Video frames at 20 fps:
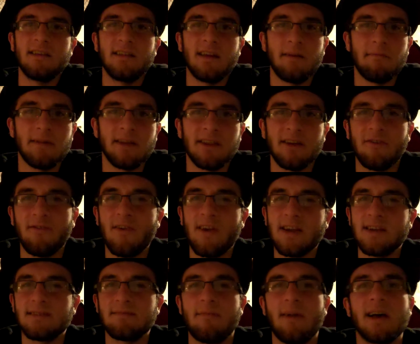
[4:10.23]
I mean, the
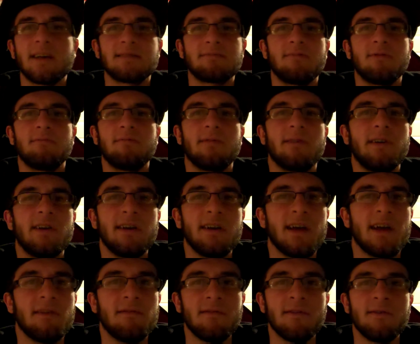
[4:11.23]
greatest basketball player
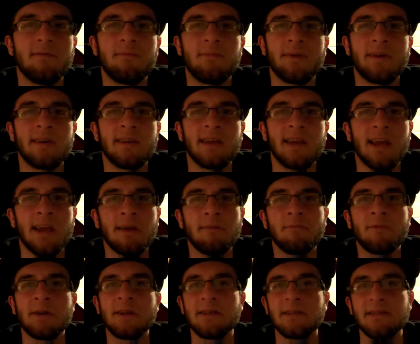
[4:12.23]
ever to play the game,
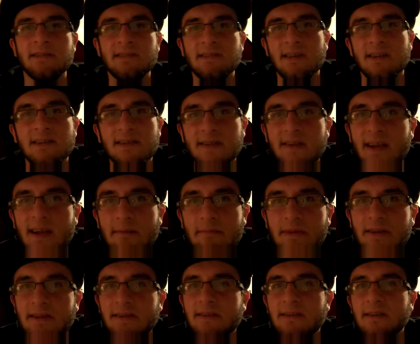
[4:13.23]
winning six
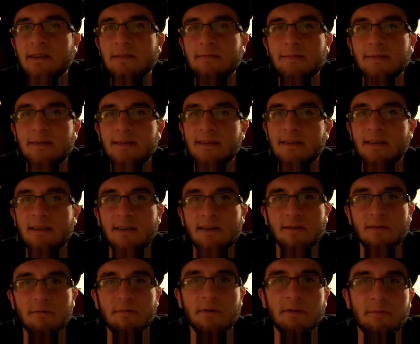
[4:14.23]
championships
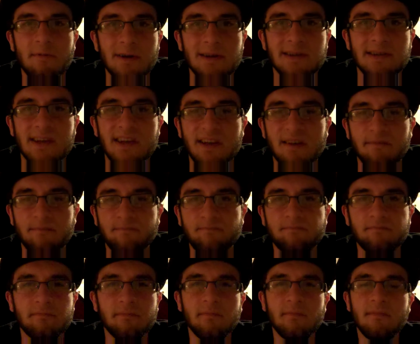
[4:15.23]
with one team.
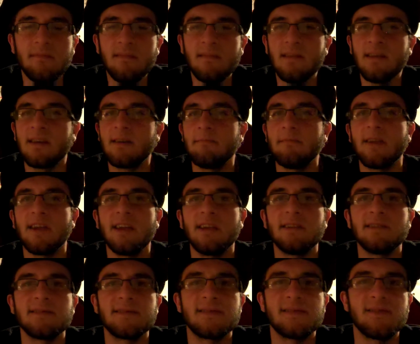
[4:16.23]
I
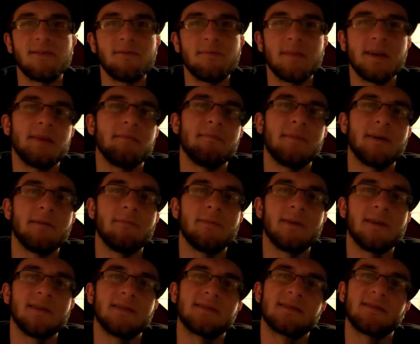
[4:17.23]
mean, so many
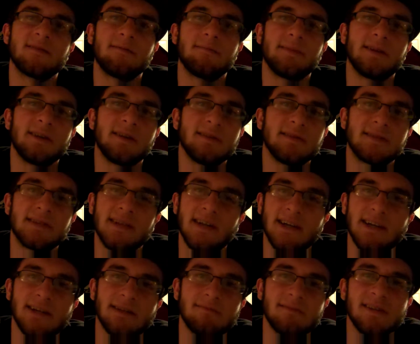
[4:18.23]
memories, so many good
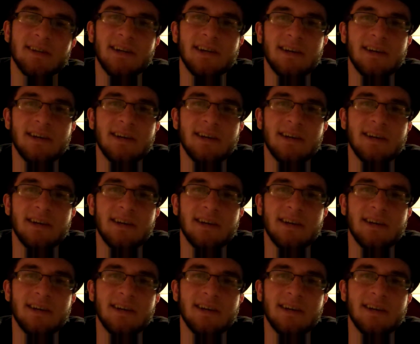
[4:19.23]
times.